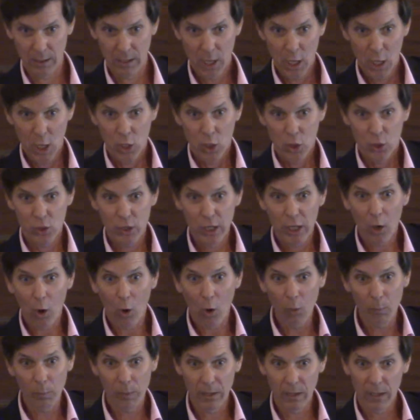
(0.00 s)
She
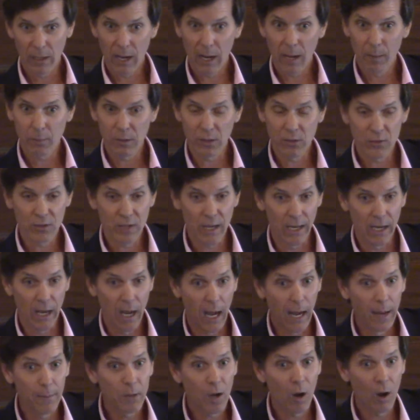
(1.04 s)
opened it up and said, I'm
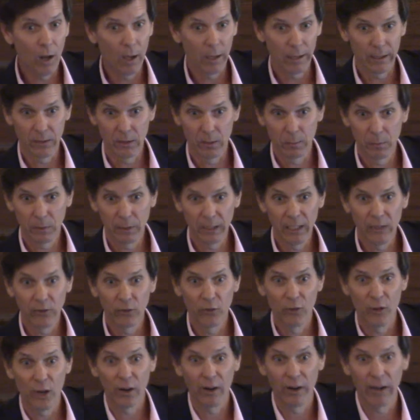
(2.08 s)
calling the police.
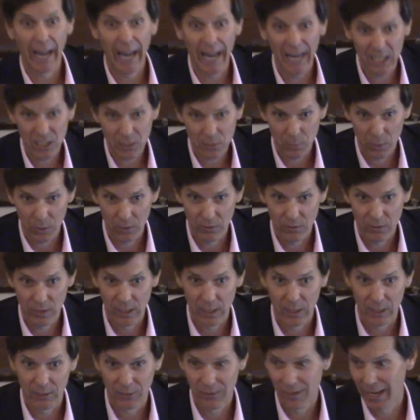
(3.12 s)
They're experts in
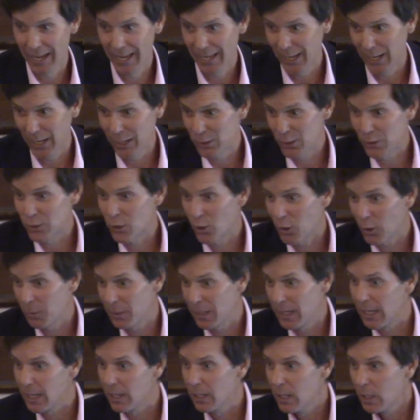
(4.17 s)
de- at determining
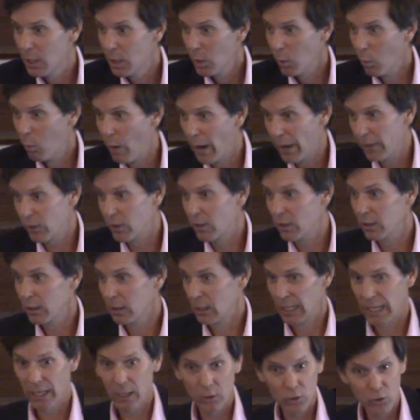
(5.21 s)
whether little
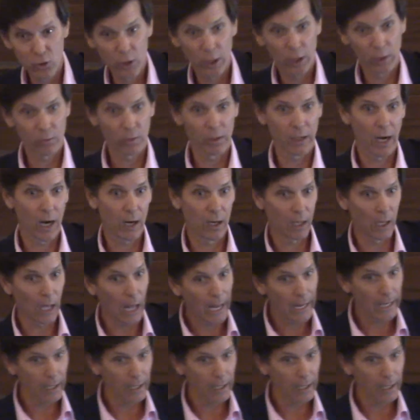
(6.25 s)
children are lying or